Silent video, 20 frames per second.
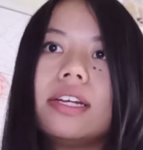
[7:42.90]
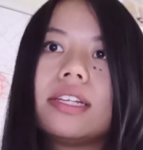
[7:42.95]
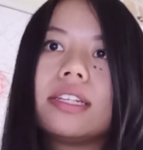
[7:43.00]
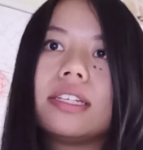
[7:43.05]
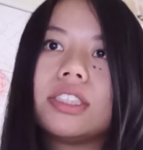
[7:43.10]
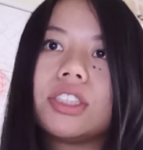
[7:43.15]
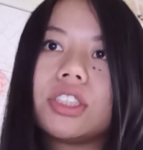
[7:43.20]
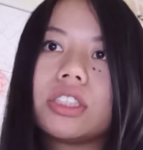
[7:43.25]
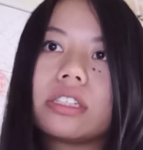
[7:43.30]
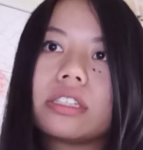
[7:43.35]
The
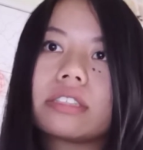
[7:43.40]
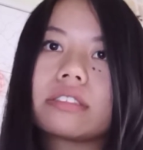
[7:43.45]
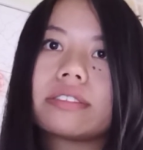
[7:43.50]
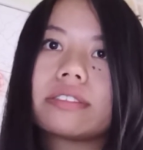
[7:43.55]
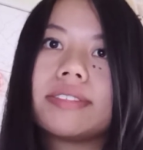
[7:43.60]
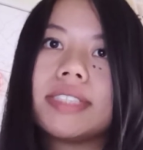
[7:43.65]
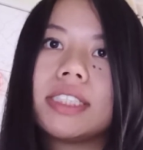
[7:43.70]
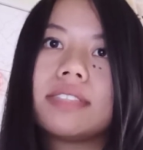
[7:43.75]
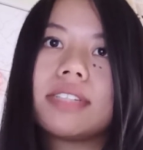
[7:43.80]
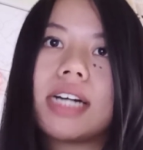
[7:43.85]

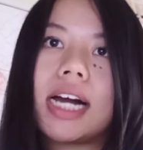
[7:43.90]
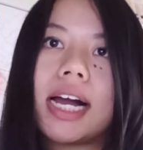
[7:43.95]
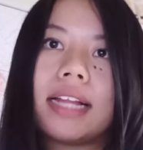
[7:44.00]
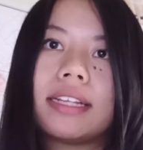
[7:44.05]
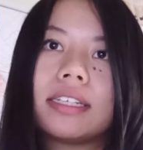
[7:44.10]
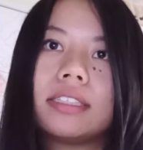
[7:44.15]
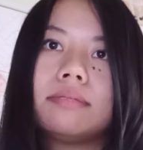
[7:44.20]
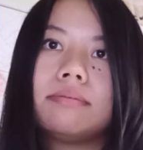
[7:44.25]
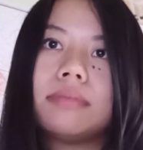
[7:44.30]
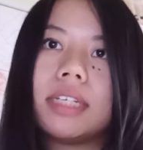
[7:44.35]
geography of the
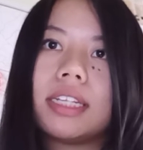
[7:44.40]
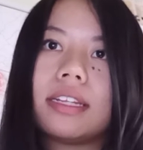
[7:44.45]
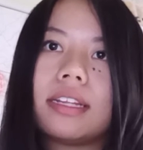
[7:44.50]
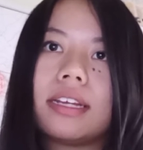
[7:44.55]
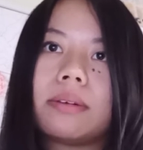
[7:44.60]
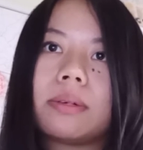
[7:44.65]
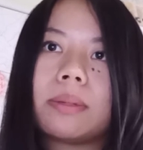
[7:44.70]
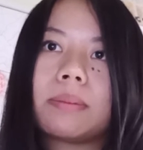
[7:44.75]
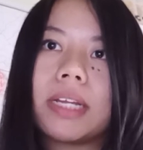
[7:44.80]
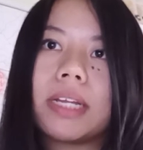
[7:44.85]
island meant
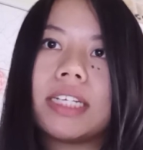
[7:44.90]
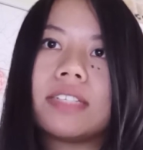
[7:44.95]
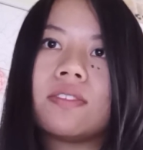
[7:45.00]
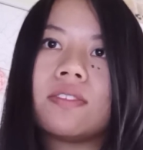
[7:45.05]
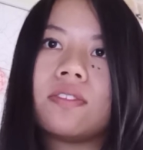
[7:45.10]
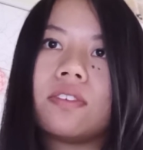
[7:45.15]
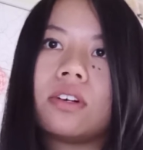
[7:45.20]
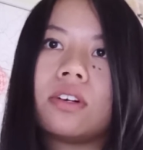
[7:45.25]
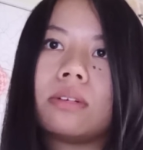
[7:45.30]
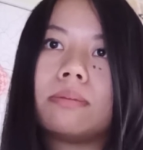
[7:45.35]
there were places
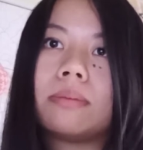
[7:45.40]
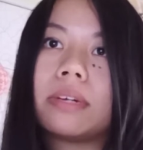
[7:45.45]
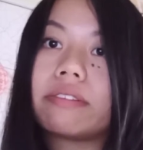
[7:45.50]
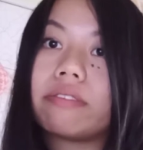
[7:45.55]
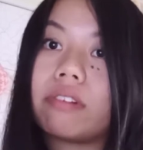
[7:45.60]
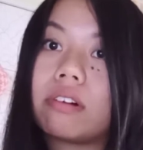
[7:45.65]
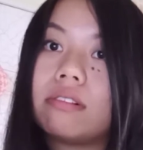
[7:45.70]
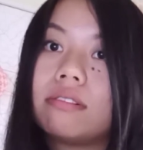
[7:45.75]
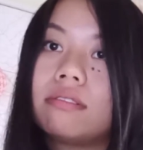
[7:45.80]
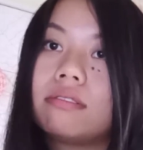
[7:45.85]
for
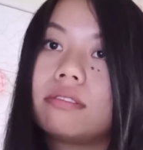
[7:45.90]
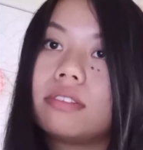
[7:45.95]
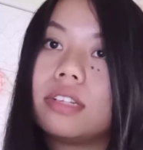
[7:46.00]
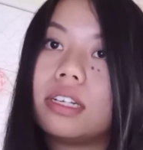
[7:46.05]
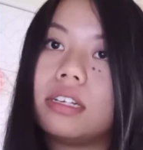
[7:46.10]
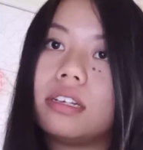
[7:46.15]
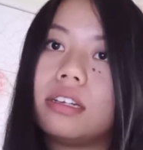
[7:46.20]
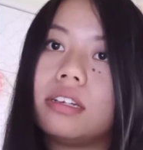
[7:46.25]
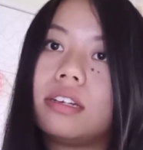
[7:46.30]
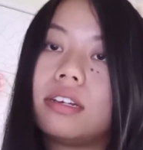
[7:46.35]
Marrons,
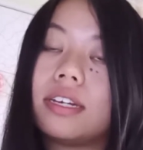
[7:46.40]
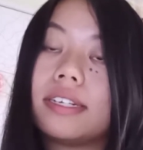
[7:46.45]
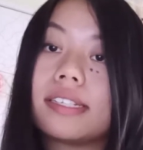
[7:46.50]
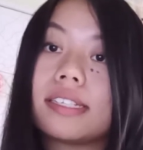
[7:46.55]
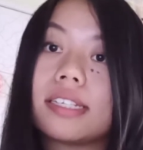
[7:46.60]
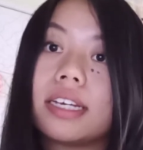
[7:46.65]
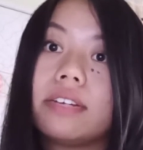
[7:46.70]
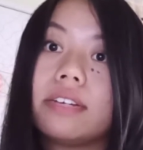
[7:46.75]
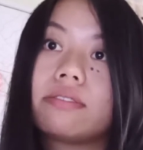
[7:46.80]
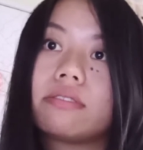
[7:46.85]
the
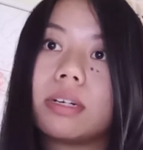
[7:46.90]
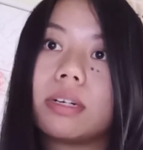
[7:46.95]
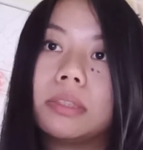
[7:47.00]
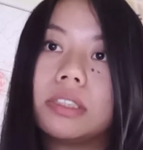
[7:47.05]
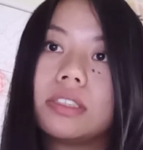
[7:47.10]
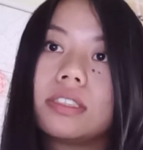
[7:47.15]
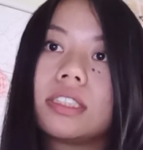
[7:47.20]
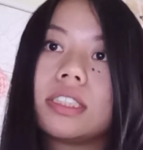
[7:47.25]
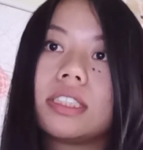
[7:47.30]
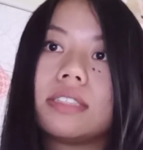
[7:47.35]
enslaved
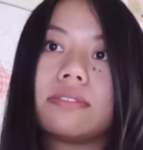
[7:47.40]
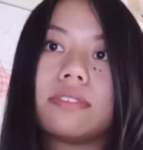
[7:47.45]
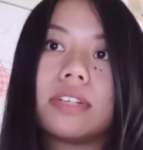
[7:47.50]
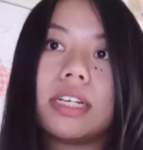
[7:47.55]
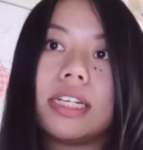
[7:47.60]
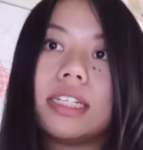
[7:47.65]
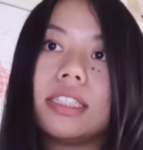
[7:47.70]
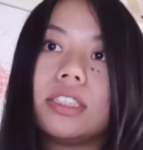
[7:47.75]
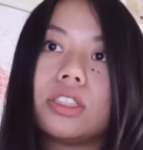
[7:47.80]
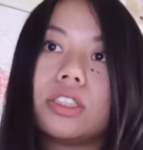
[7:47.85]
rebels, to
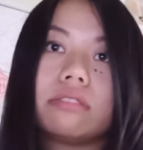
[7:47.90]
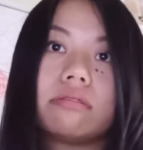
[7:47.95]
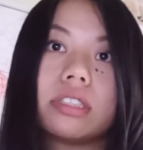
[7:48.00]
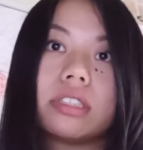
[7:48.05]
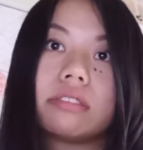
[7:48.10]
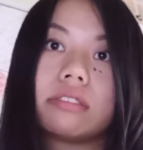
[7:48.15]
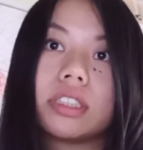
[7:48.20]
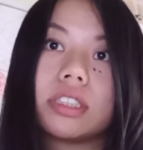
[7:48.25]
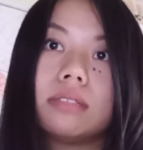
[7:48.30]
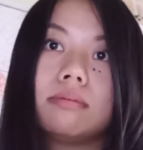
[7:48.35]
flee and to
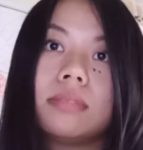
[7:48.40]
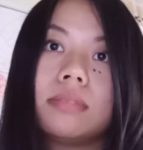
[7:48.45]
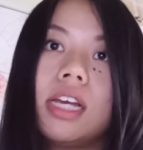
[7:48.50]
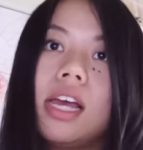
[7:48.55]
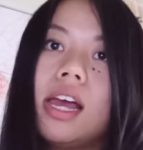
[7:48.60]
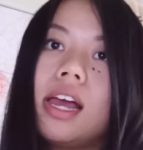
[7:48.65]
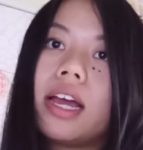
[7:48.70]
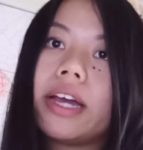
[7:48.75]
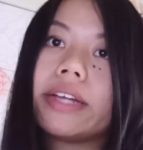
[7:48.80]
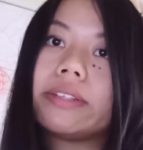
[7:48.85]
regroup,
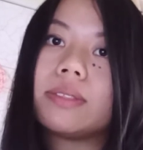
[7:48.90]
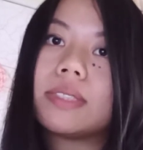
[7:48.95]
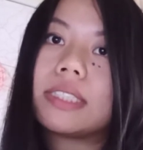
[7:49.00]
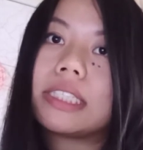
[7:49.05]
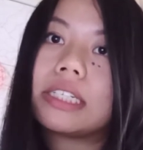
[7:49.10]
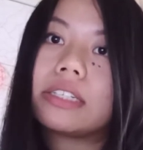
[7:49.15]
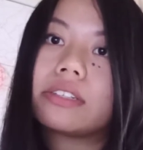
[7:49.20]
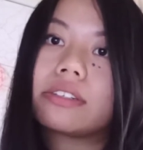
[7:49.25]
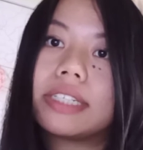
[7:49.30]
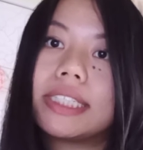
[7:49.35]
and there was
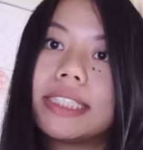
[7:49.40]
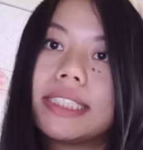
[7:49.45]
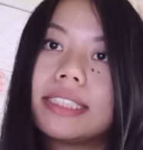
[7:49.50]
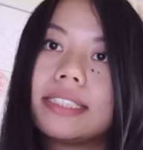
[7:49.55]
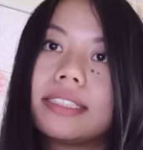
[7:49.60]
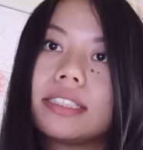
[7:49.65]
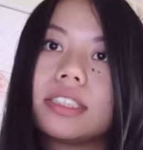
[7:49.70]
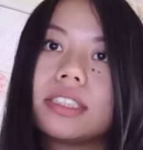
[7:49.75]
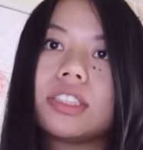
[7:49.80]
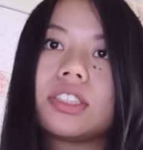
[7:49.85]

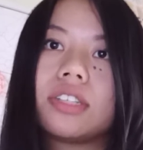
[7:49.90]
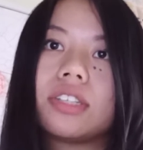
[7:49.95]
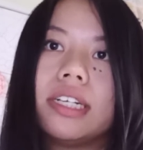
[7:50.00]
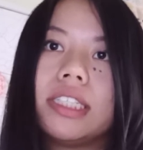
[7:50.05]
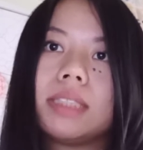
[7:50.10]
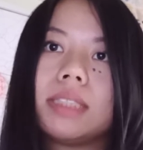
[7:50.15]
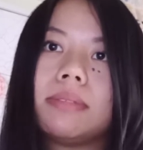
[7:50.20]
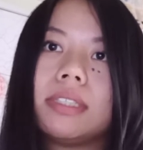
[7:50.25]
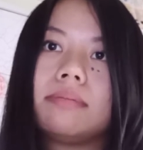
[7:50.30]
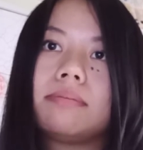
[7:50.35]
increasing
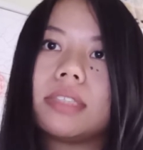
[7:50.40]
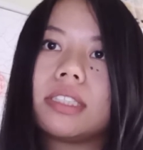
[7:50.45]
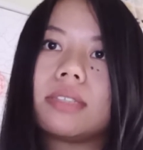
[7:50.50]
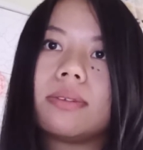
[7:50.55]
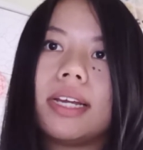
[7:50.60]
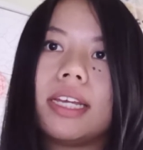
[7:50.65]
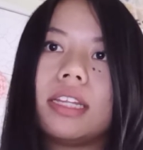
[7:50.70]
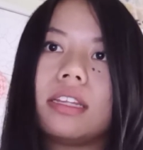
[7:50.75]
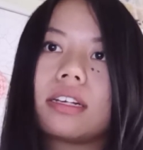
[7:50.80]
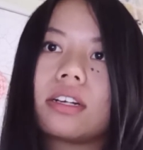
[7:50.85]
estrangement
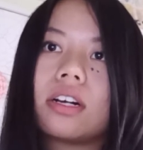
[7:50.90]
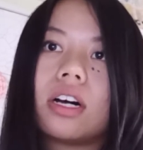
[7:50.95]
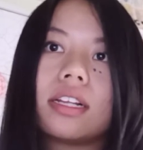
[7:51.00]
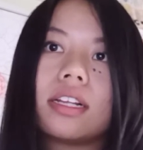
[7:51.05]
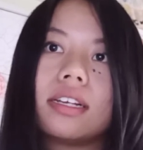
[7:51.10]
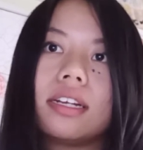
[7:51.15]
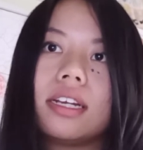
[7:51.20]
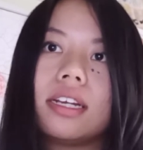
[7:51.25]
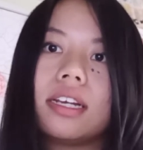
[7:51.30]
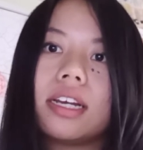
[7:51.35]
between the
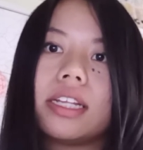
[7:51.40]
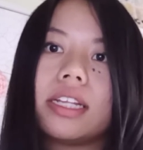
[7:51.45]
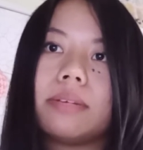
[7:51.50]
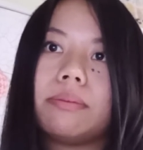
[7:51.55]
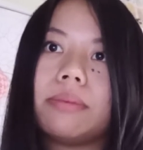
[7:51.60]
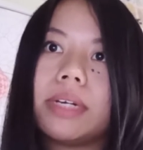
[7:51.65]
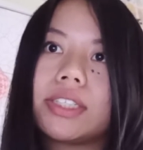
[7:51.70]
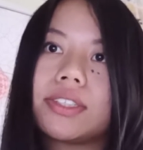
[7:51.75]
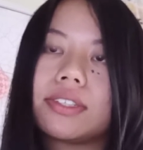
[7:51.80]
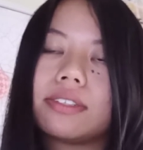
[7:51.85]
colony and the
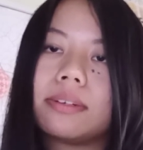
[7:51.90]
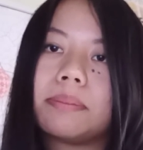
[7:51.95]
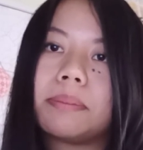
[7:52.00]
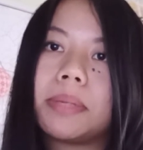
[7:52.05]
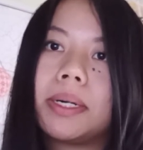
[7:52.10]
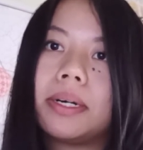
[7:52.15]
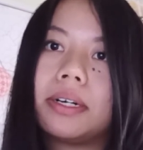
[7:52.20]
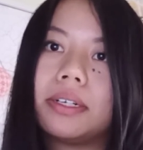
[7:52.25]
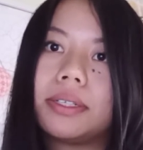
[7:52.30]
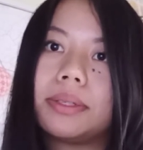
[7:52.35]

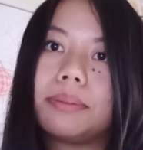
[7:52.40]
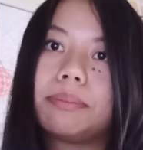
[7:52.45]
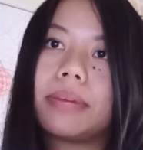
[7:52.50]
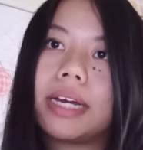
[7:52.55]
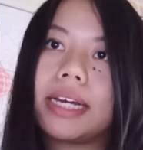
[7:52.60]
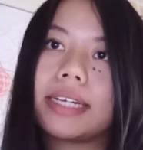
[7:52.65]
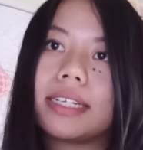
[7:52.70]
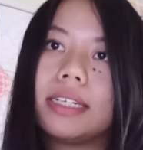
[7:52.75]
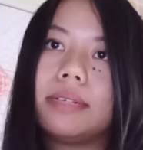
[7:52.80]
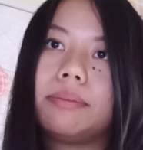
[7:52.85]
metropole
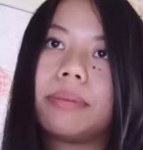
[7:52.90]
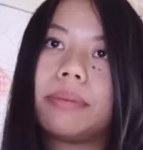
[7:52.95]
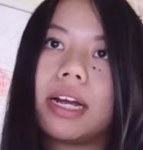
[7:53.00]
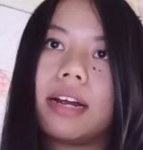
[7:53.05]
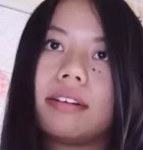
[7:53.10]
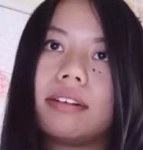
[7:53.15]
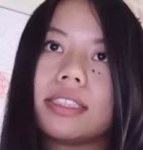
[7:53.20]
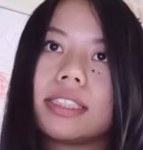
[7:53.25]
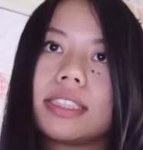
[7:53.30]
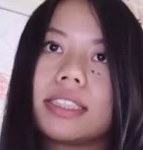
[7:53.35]
back in
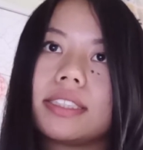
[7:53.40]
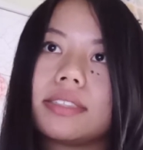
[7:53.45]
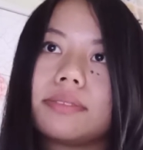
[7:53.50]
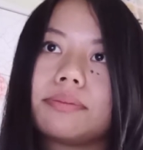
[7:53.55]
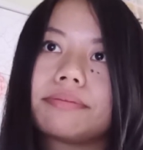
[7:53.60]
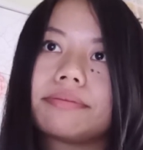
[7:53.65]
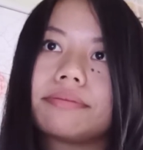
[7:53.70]
Paris.